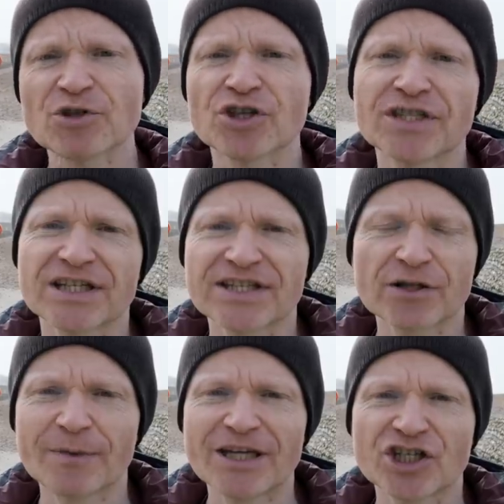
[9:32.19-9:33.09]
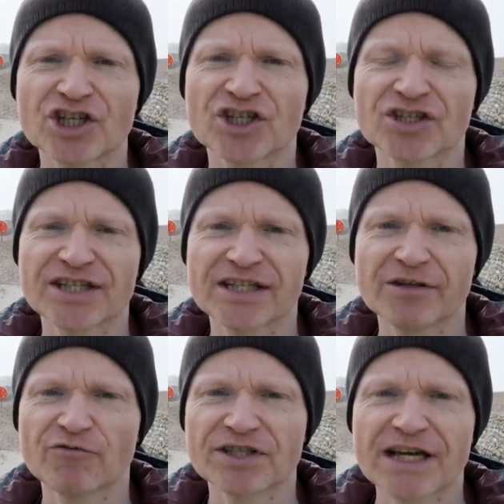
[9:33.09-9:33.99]
shooting still pictures until
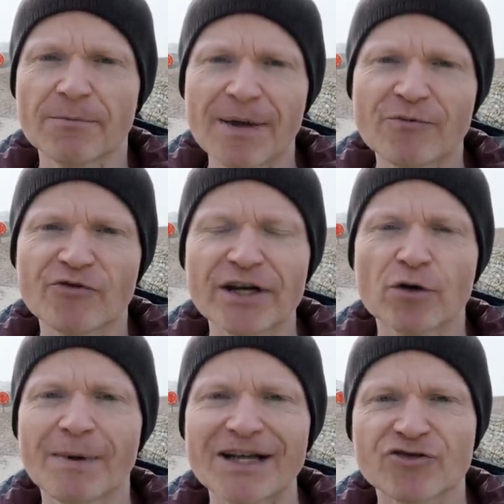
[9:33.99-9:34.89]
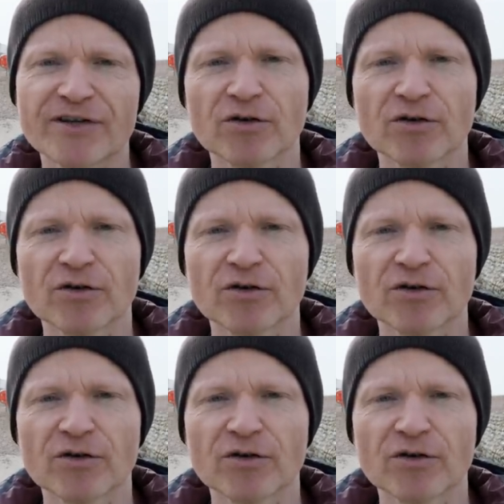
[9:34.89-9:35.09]
it runs out of memory or battery